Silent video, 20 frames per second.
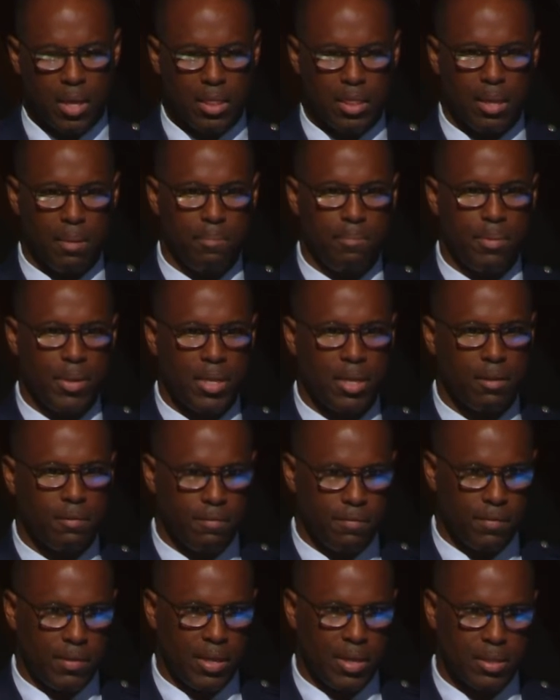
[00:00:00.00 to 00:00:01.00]
the
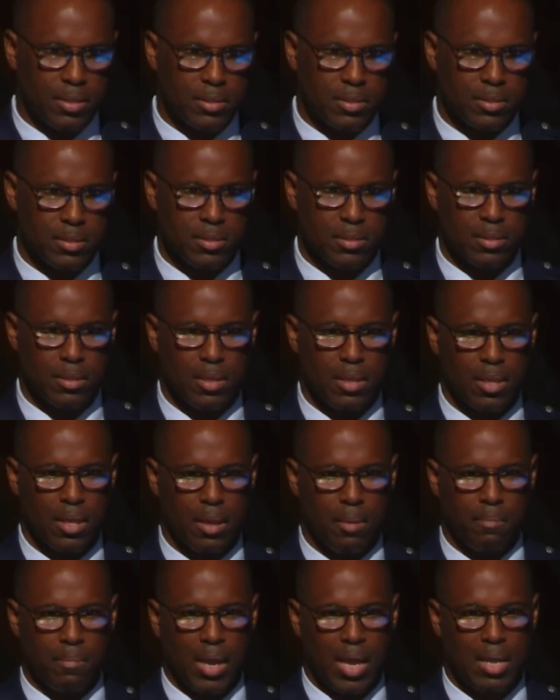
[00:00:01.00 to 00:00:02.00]
benefits
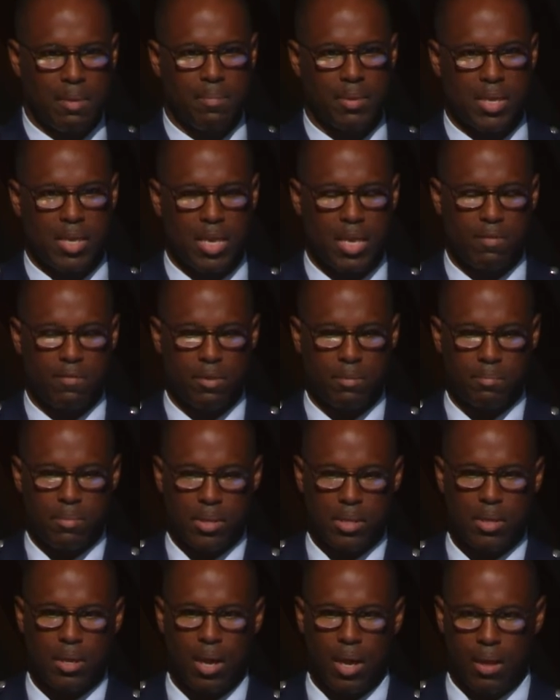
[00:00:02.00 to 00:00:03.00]
might be even
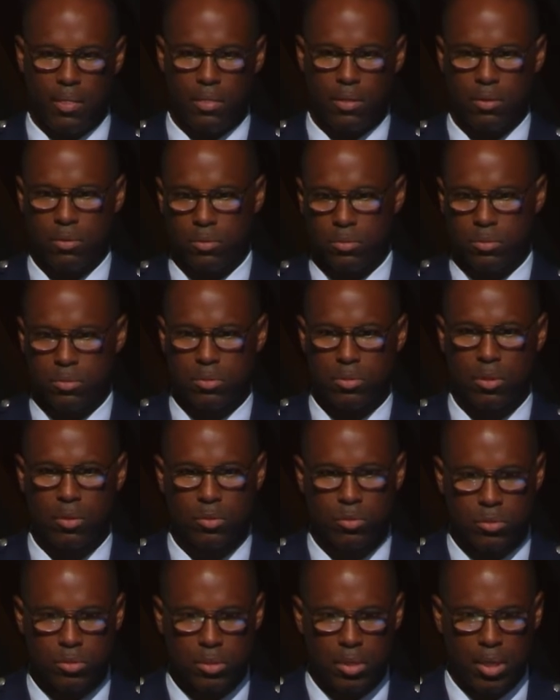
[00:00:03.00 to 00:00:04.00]
beyond
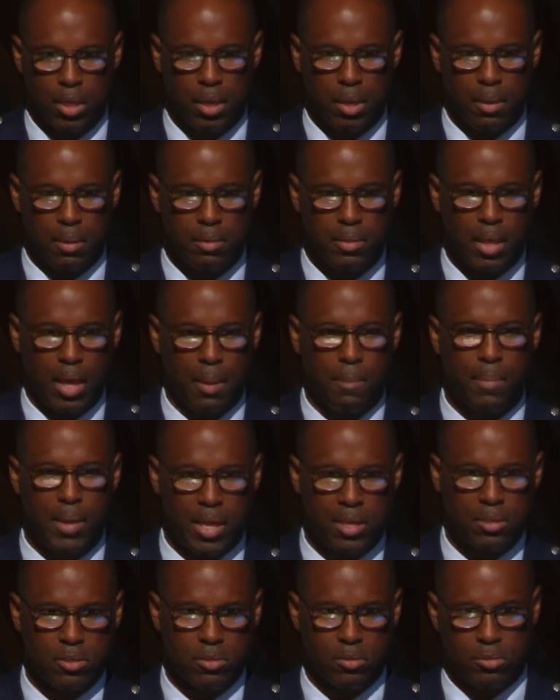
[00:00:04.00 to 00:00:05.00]
that
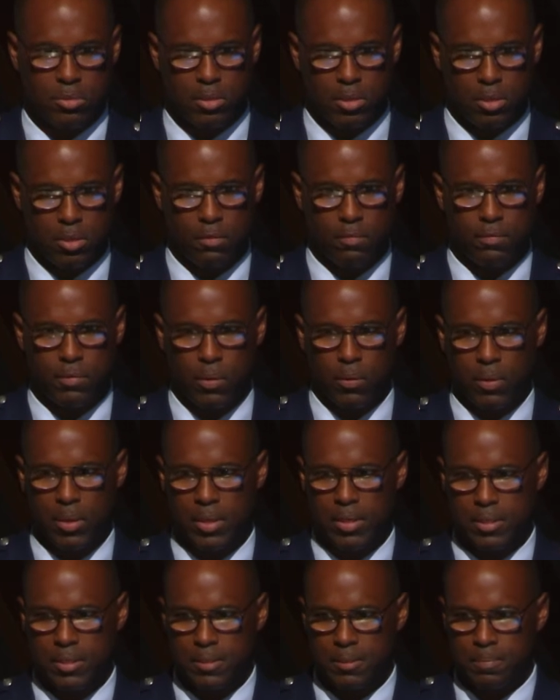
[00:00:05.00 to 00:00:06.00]
patient-centered
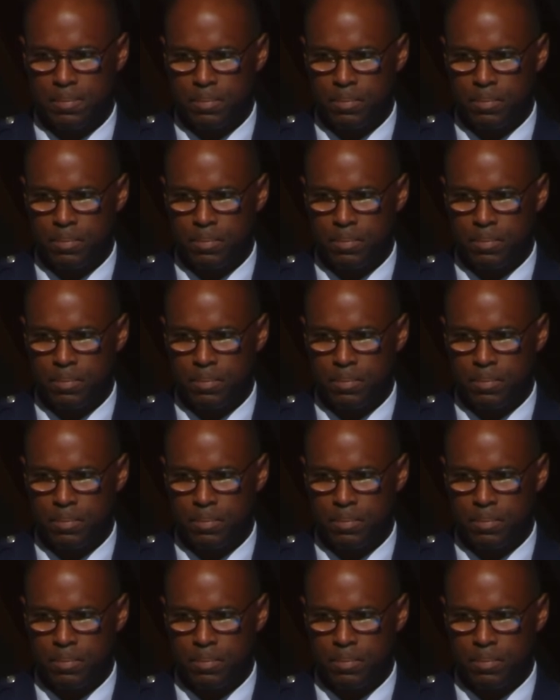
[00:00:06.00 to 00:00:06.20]
focus,